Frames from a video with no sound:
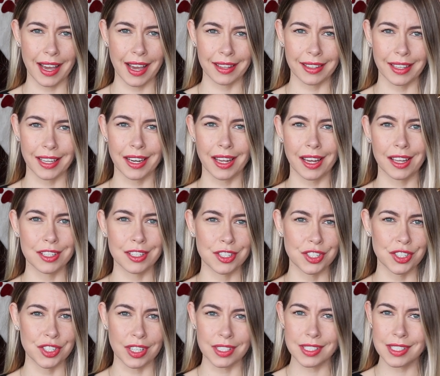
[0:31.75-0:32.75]
eyelid,
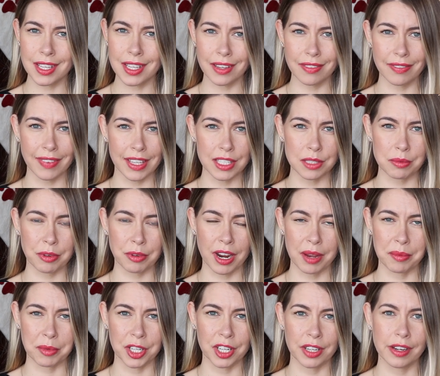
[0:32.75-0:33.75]
just like face
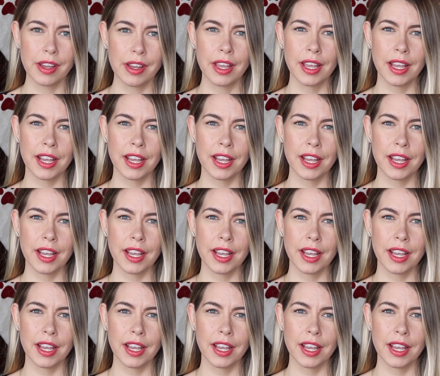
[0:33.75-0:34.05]
primer.